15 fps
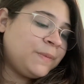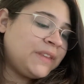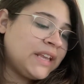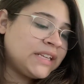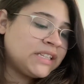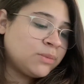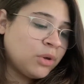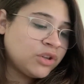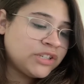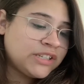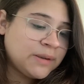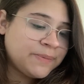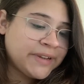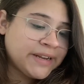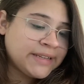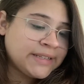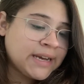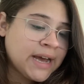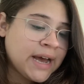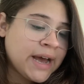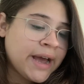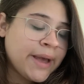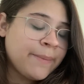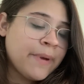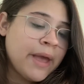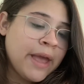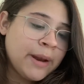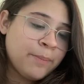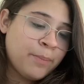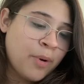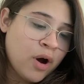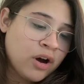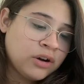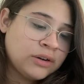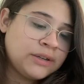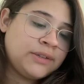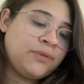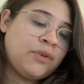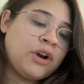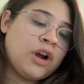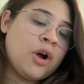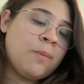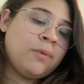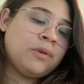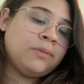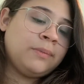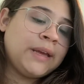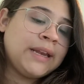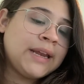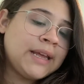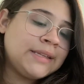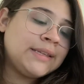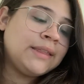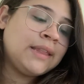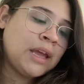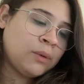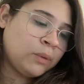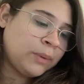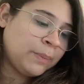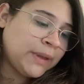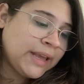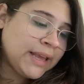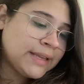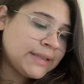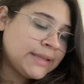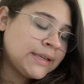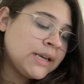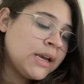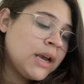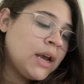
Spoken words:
Take small sips at a time and pause for a couple of minutes, then repeat.